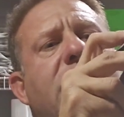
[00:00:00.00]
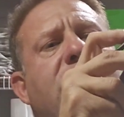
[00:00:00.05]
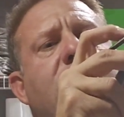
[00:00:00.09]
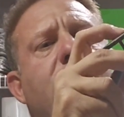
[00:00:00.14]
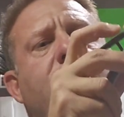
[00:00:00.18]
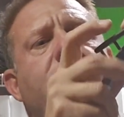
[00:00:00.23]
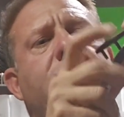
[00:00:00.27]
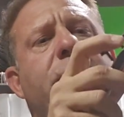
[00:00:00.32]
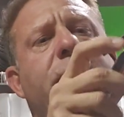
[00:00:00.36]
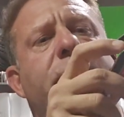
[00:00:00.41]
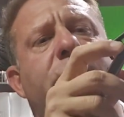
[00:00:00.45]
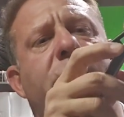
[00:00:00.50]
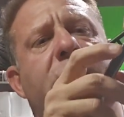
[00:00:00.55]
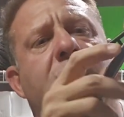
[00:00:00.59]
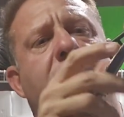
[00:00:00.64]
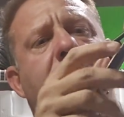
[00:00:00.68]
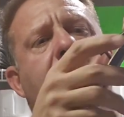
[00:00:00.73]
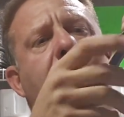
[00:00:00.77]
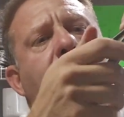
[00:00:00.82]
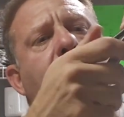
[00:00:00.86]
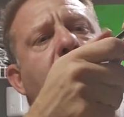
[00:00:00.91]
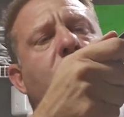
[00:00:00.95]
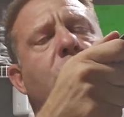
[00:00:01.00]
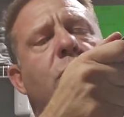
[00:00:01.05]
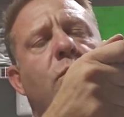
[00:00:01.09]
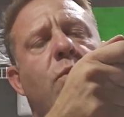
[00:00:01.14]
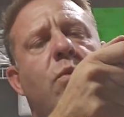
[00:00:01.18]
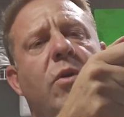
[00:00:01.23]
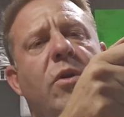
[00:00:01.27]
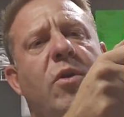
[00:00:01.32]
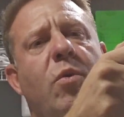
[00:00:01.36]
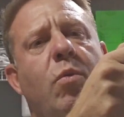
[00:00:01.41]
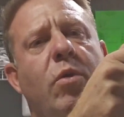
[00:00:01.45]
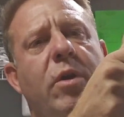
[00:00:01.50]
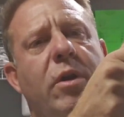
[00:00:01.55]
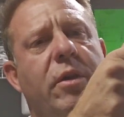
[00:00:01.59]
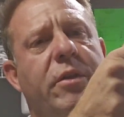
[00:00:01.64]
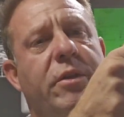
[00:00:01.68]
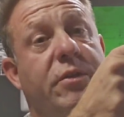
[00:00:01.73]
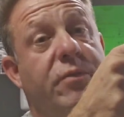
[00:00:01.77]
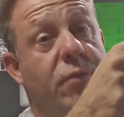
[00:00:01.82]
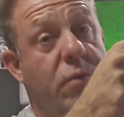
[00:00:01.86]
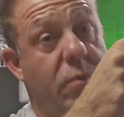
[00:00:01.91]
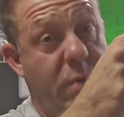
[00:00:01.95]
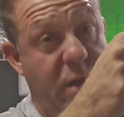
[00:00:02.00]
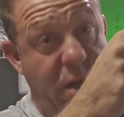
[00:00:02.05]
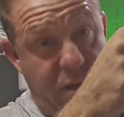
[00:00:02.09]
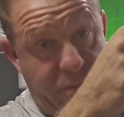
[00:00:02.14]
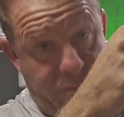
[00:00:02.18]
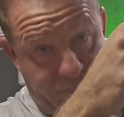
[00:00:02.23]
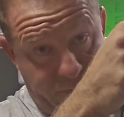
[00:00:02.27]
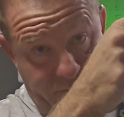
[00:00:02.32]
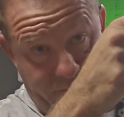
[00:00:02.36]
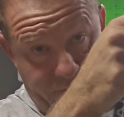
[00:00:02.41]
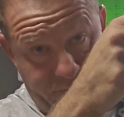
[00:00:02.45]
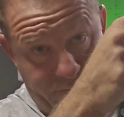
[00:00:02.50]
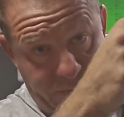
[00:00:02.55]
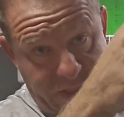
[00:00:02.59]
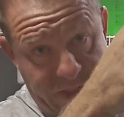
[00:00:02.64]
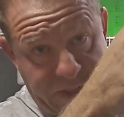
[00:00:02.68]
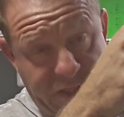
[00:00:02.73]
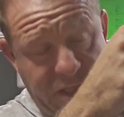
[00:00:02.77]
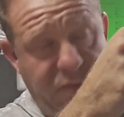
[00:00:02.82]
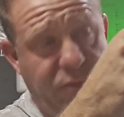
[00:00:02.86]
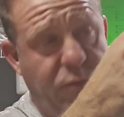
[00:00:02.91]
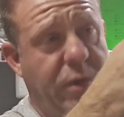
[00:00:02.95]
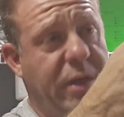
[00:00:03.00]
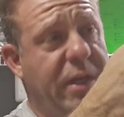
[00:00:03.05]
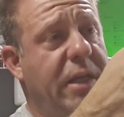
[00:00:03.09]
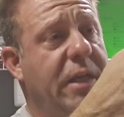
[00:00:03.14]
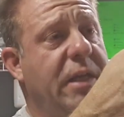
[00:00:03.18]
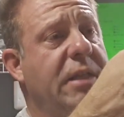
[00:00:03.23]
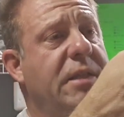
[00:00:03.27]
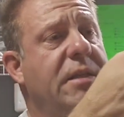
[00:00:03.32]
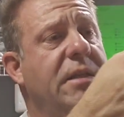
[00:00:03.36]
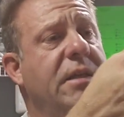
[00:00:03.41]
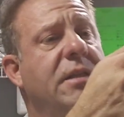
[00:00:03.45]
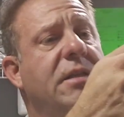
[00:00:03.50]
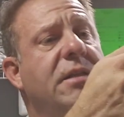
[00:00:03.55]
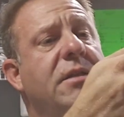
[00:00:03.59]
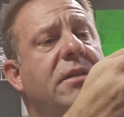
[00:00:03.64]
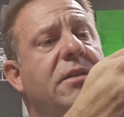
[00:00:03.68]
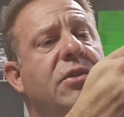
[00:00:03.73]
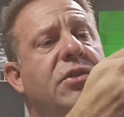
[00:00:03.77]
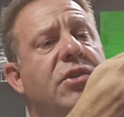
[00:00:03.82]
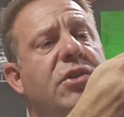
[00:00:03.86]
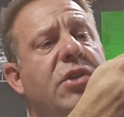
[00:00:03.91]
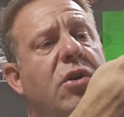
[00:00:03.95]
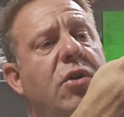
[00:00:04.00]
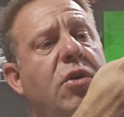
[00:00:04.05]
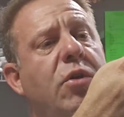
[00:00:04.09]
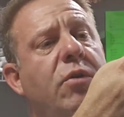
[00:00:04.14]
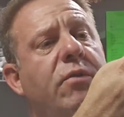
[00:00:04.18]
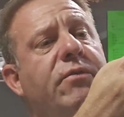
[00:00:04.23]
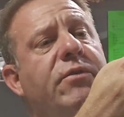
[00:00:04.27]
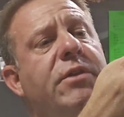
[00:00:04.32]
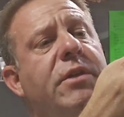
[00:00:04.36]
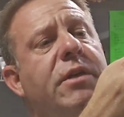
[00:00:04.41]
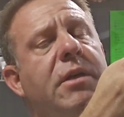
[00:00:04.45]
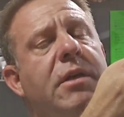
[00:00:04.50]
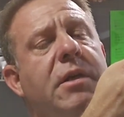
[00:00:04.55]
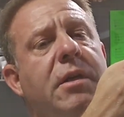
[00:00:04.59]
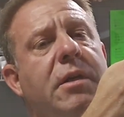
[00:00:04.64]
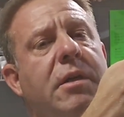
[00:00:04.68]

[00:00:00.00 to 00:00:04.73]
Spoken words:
so we're going to work on this for a minute and see if we can get this solved.